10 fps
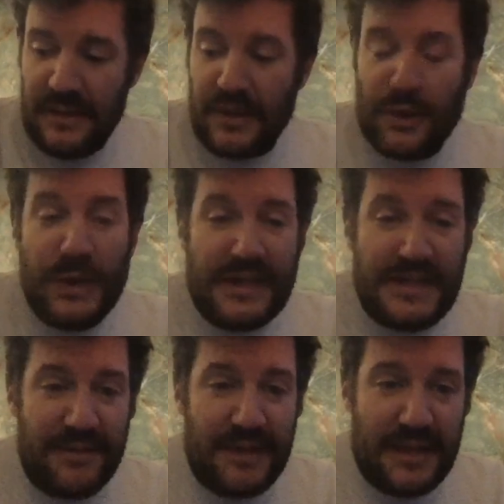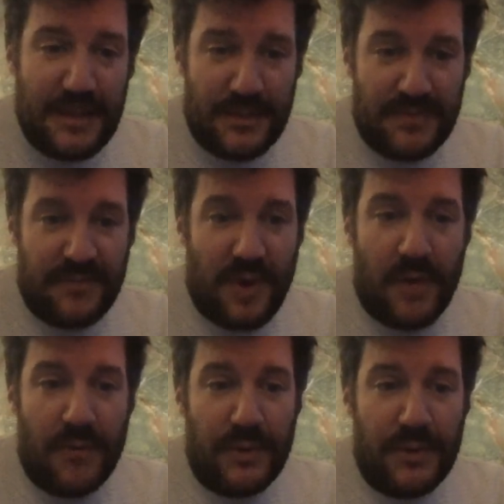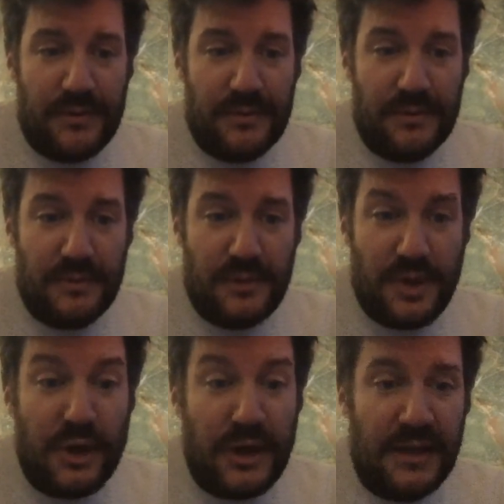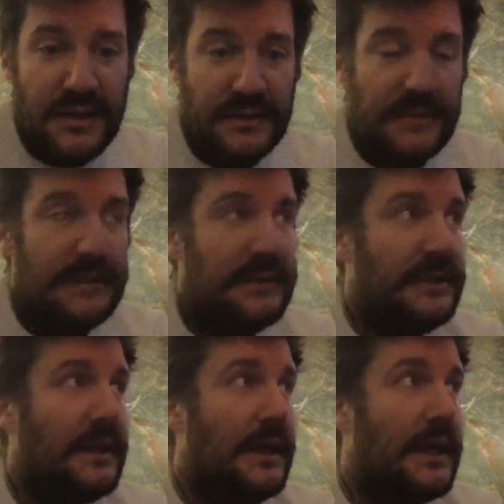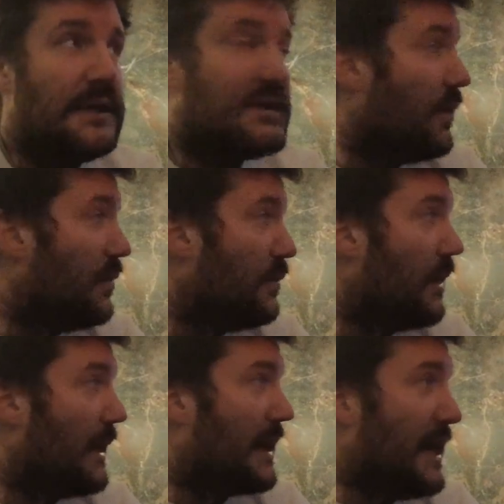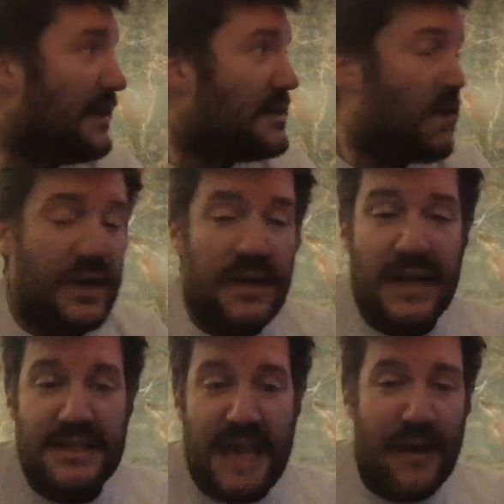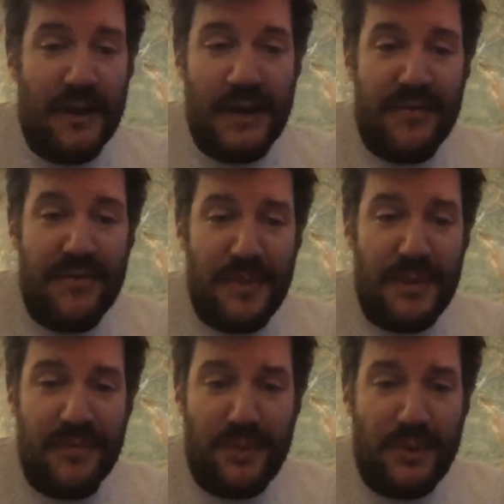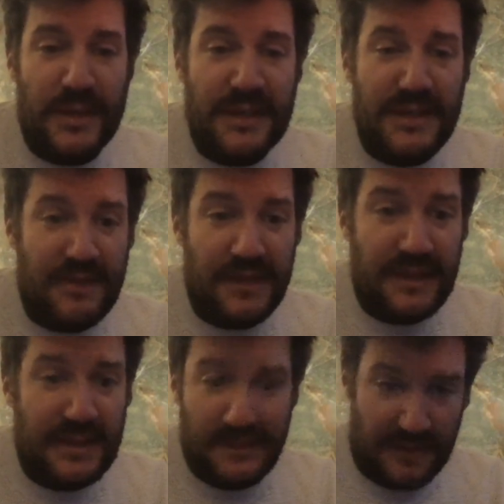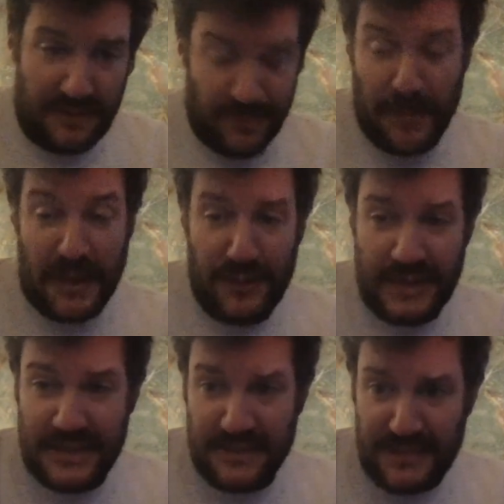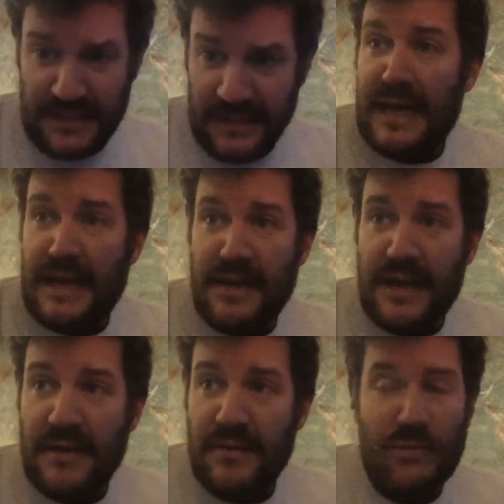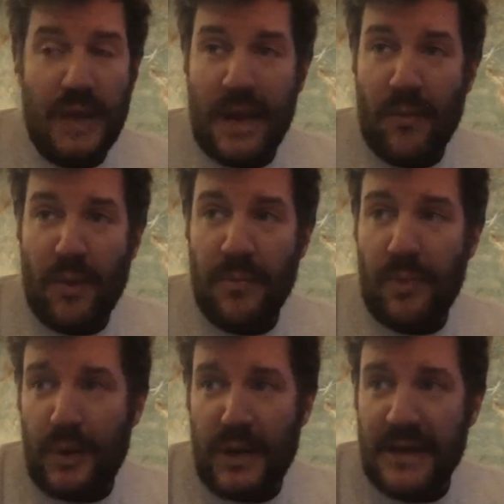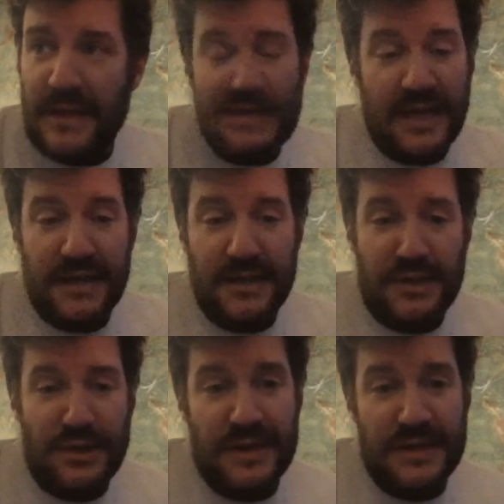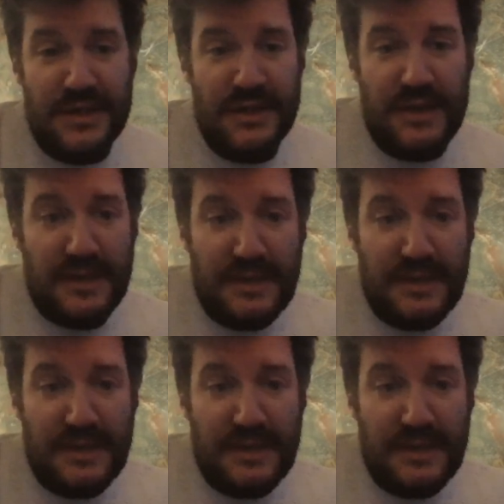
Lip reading: creativity that was involved with cooking. And so I kind of started as an outlet for me for my creativity. And then at one point I decided to transition into